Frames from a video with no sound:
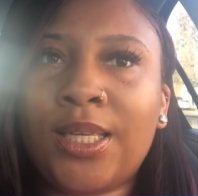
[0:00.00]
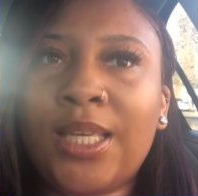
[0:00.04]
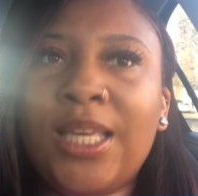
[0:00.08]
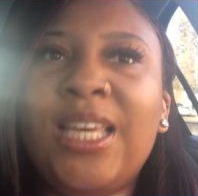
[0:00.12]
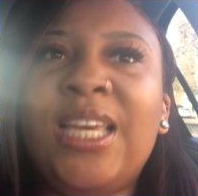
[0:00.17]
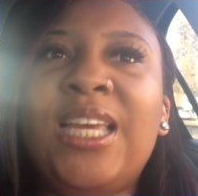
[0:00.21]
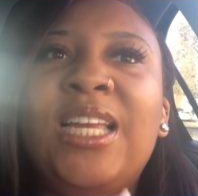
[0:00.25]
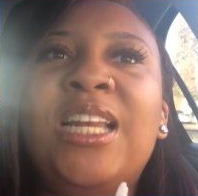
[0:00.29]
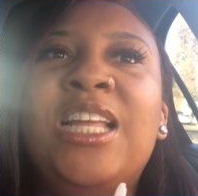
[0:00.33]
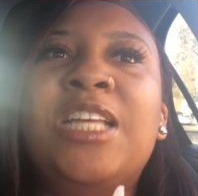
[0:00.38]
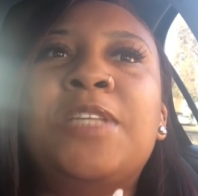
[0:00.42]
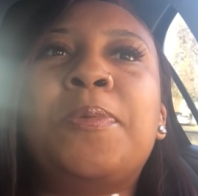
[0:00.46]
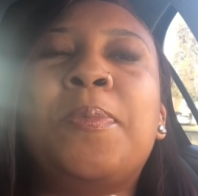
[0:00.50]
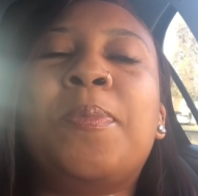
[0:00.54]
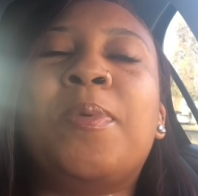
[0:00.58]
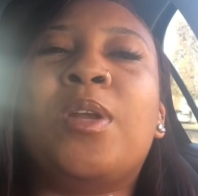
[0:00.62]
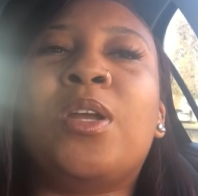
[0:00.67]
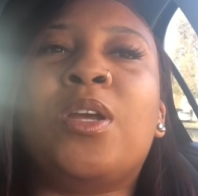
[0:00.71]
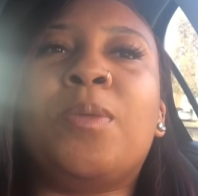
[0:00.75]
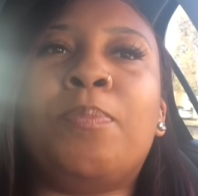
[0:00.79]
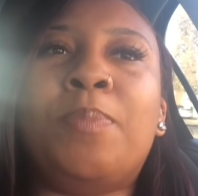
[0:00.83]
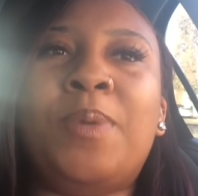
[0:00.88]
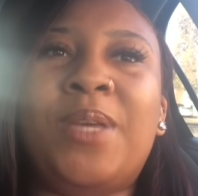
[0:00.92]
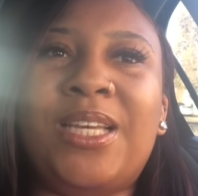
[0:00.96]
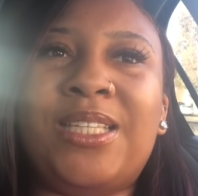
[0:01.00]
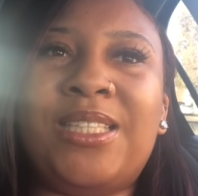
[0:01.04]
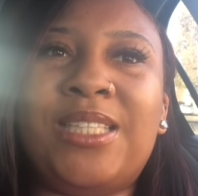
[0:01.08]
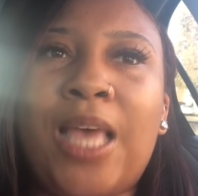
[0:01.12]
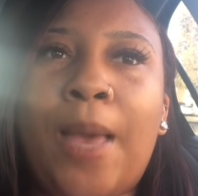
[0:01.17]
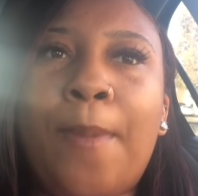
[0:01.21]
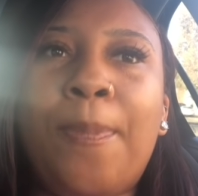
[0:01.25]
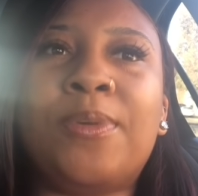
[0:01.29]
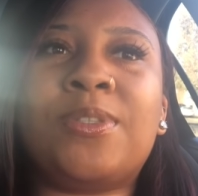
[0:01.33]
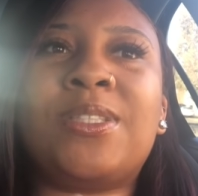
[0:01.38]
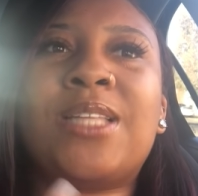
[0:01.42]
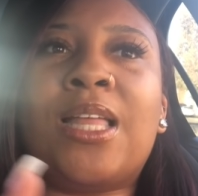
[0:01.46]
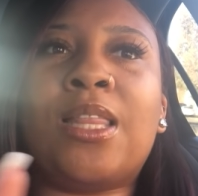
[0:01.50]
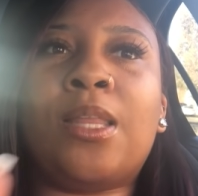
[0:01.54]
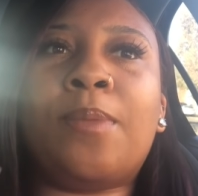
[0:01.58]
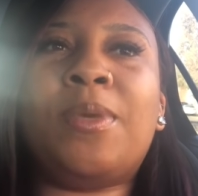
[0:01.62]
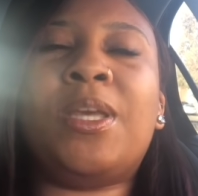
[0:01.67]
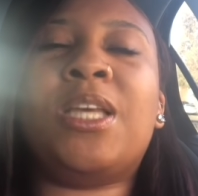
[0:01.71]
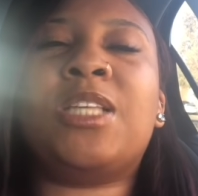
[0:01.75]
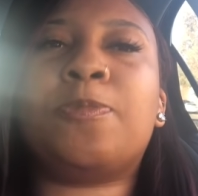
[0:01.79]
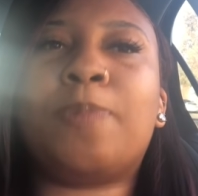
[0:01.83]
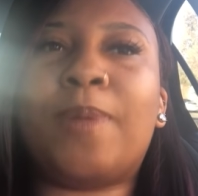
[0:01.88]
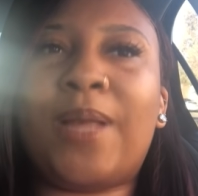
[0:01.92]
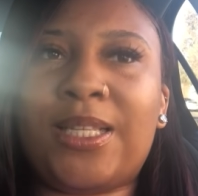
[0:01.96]
He needs people to be examples. Now, let me
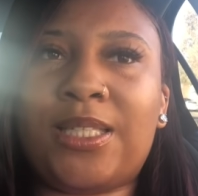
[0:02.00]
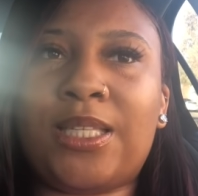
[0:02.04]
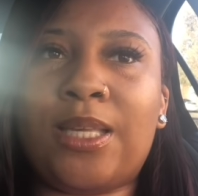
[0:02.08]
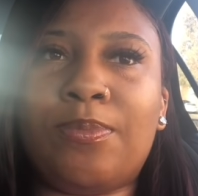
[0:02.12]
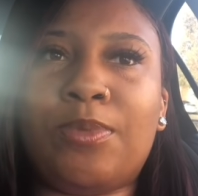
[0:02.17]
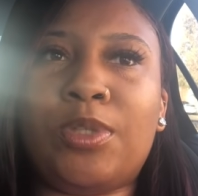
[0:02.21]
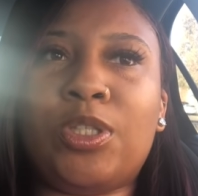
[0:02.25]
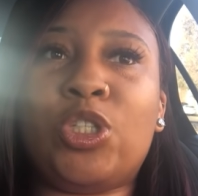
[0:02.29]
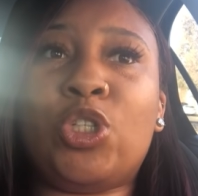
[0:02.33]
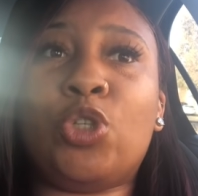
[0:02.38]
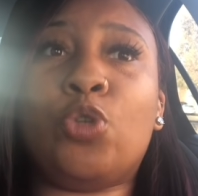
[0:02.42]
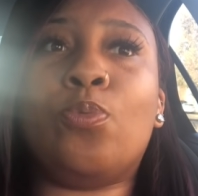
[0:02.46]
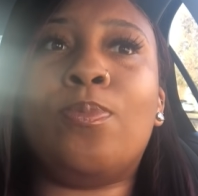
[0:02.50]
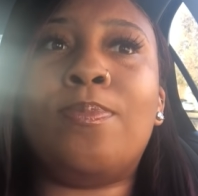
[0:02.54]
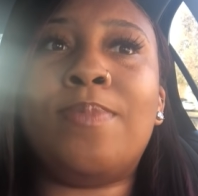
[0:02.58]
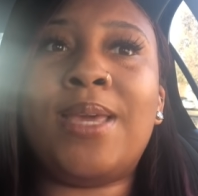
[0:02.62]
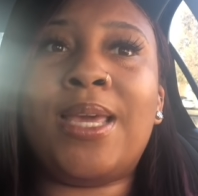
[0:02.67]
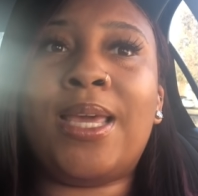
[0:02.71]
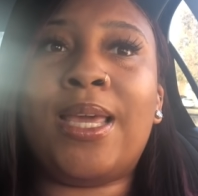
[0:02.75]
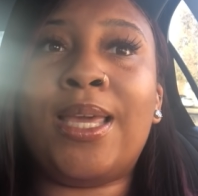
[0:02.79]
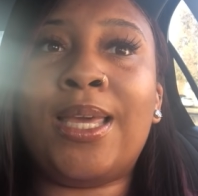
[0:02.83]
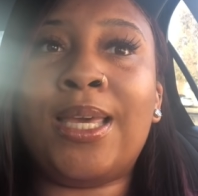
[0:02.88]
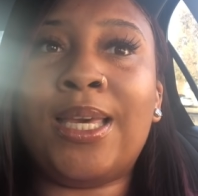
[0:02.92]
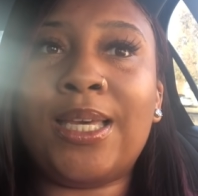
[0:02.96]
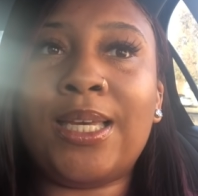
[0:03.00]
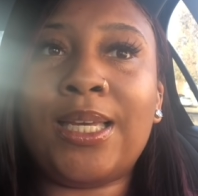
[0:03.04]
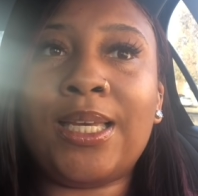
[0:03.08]
explain something to you. Me,